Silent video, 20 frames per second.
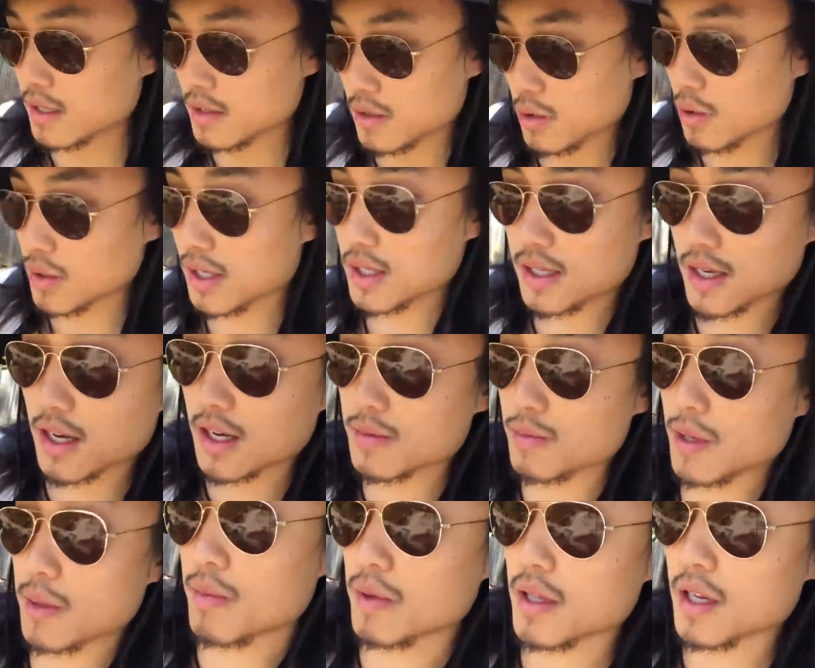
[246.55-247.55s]
This only
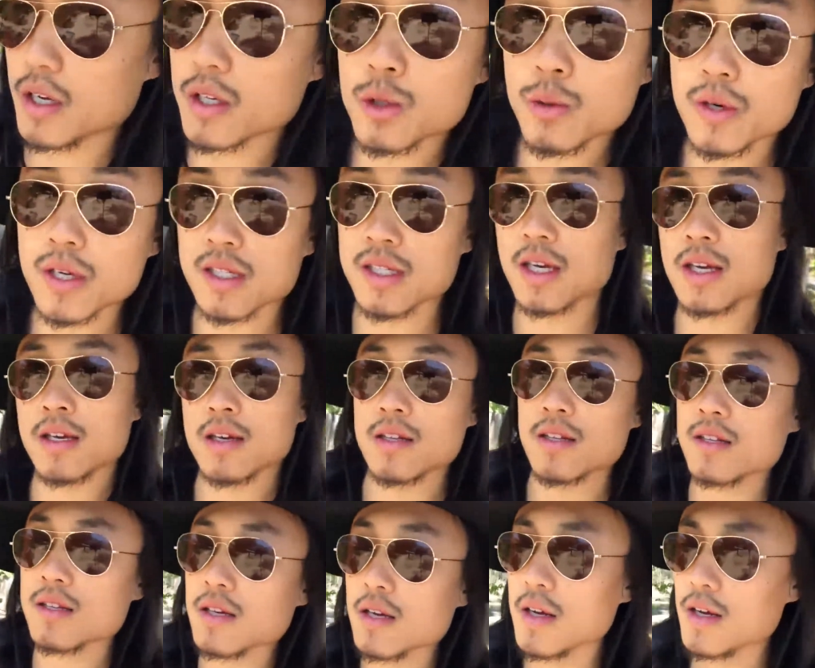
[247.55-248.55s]
takes maybe like 20
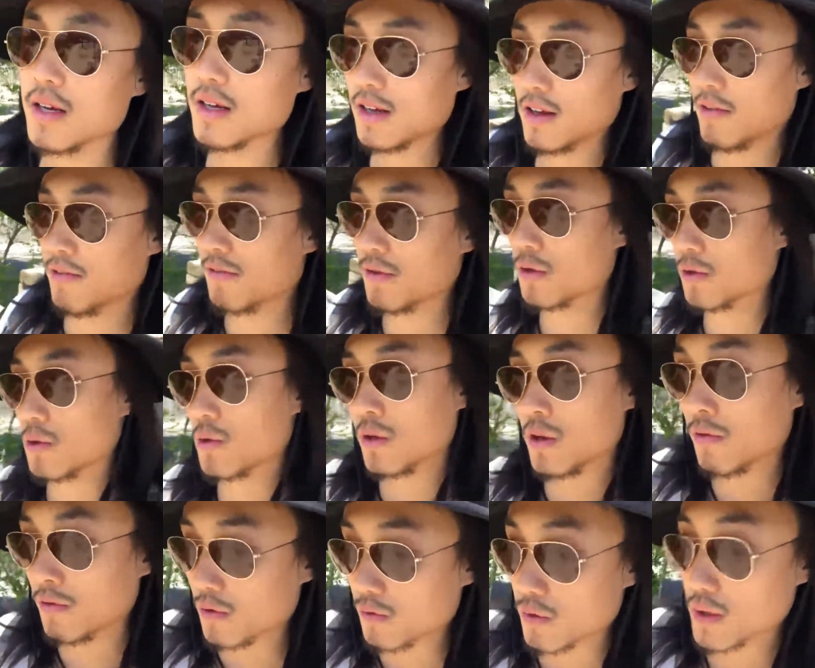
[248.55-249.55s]
seconds if
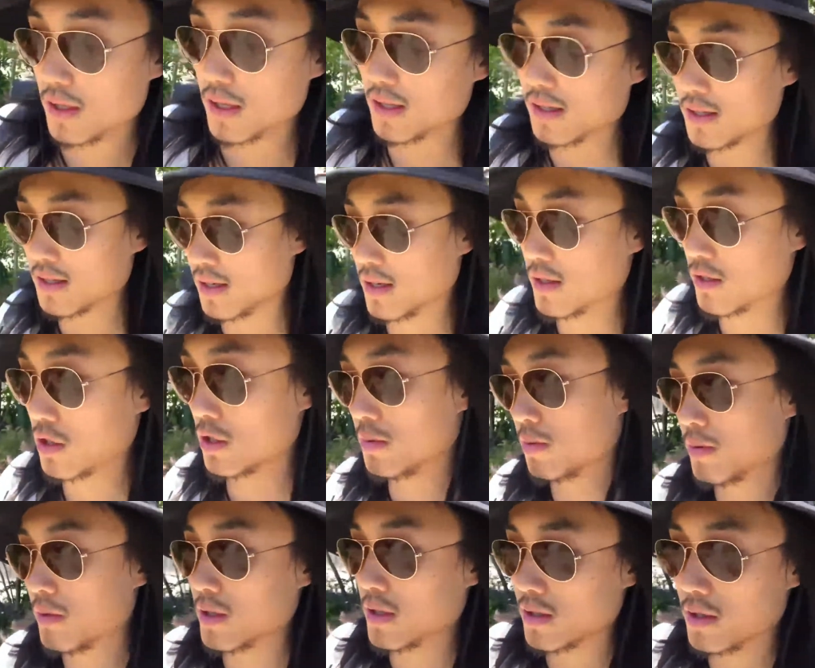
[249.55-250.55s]
you really listen and
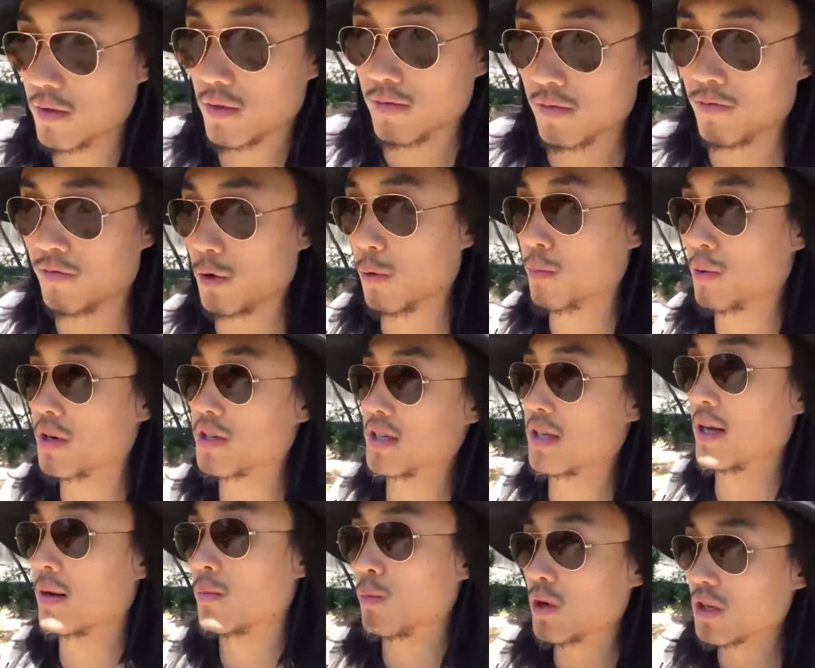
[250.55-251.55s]
just feel
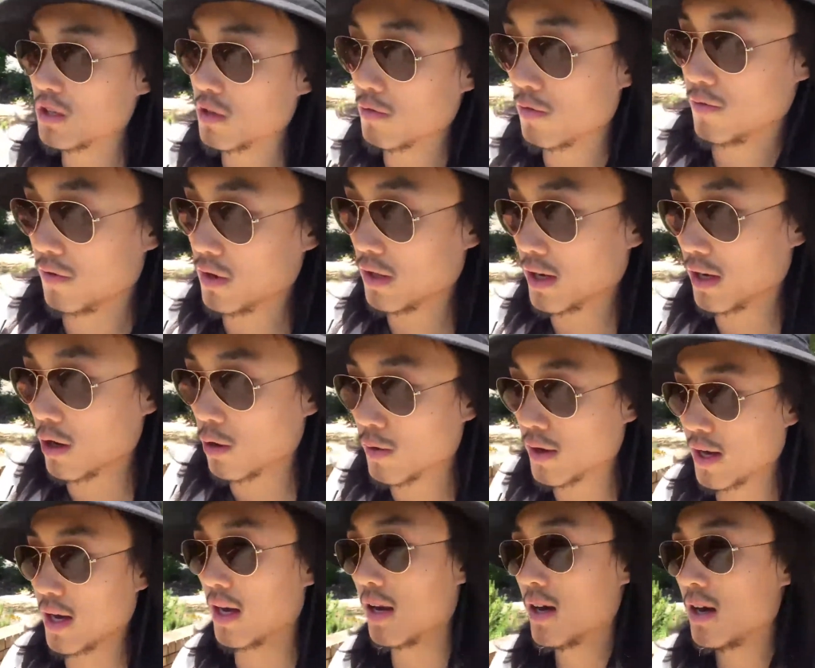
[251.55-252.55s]
present. And once you feel like,
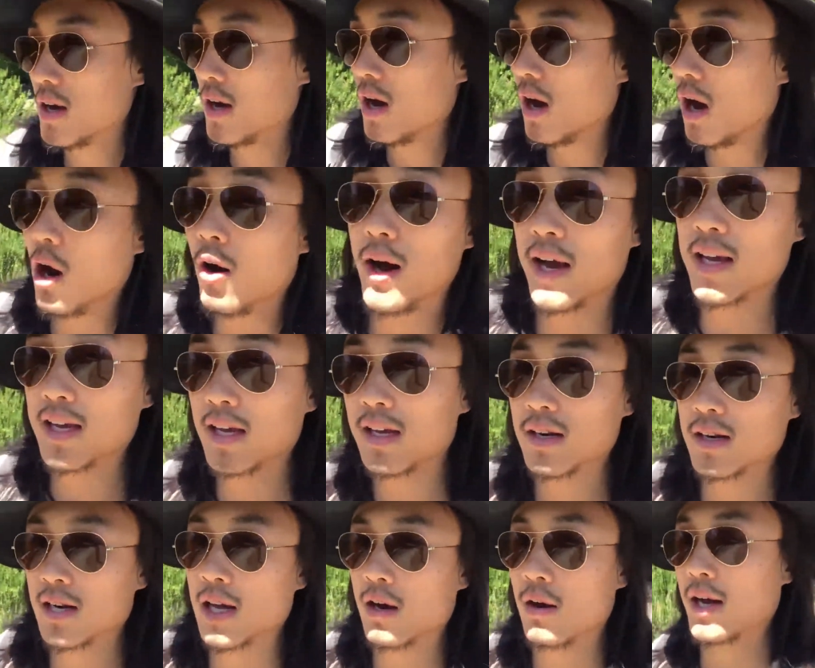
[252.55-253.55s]
okay, oh, I
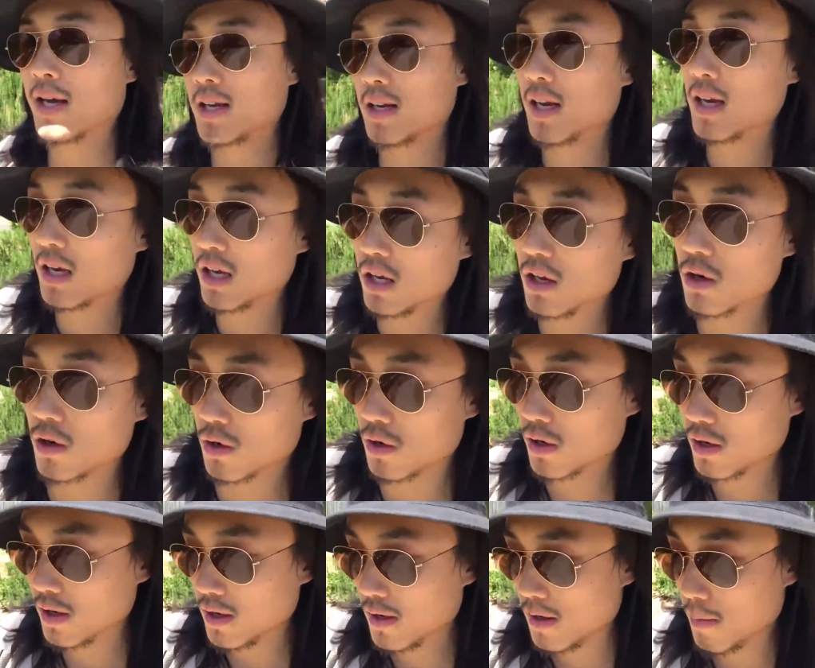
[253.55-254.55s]
get it now, I can
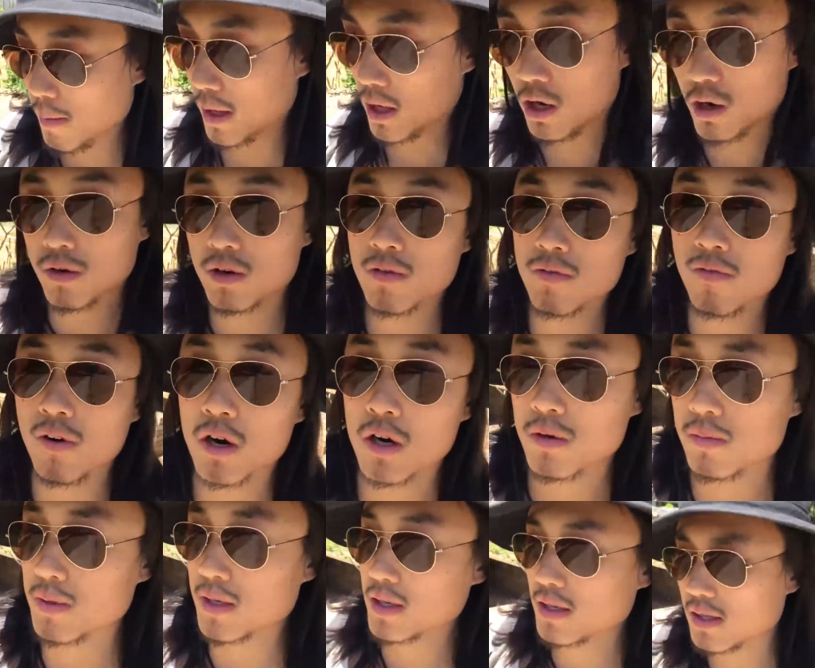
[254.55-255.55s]
hear my current
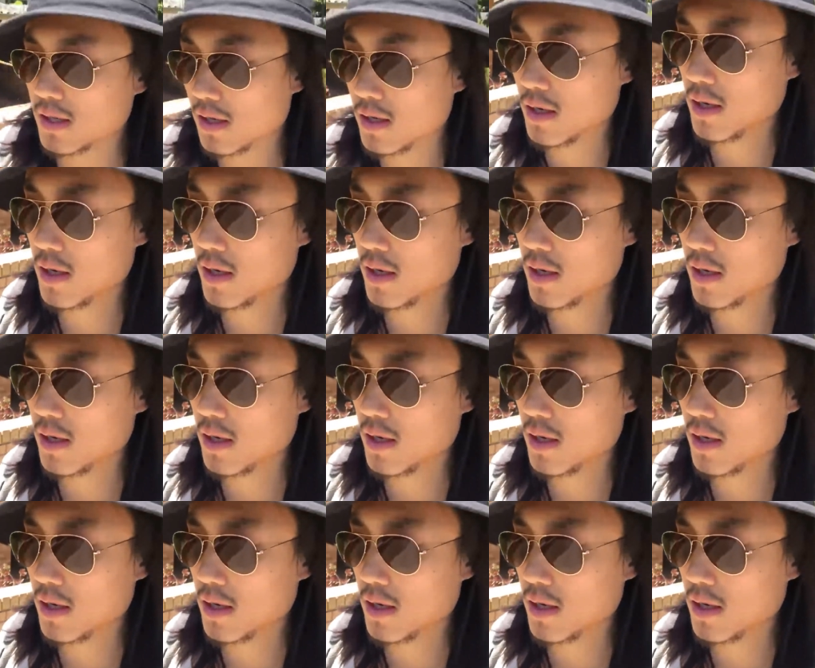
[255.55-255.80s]
environment,